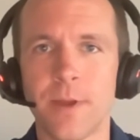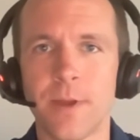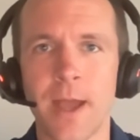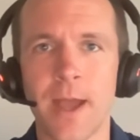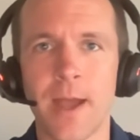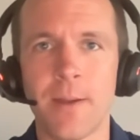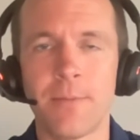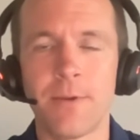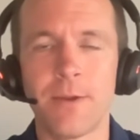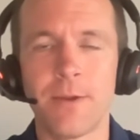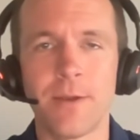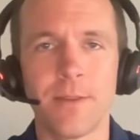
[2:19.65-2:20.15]

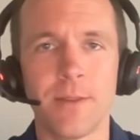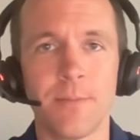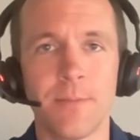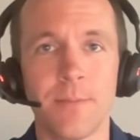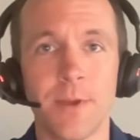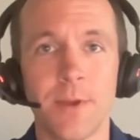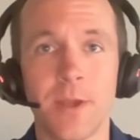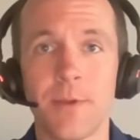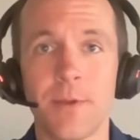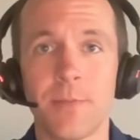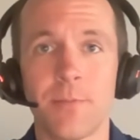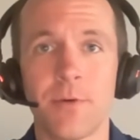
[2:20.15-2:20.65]
happy, they
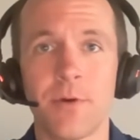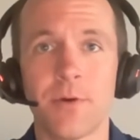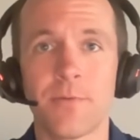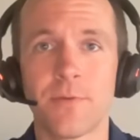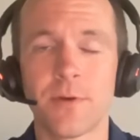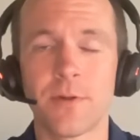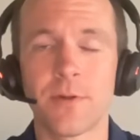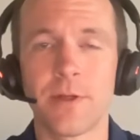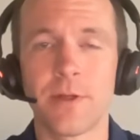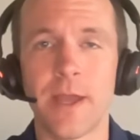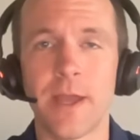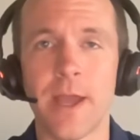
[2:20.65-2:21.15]
may be
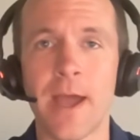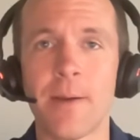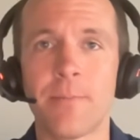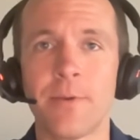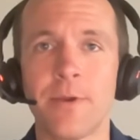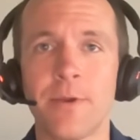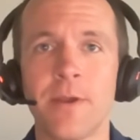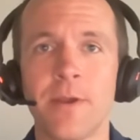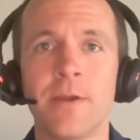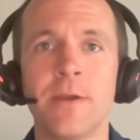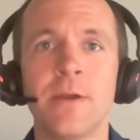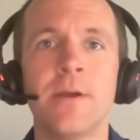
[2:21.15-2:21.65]
perfectly
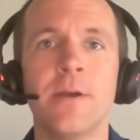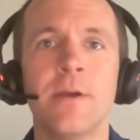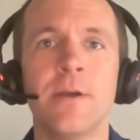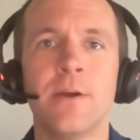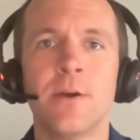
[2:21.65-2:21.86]
happy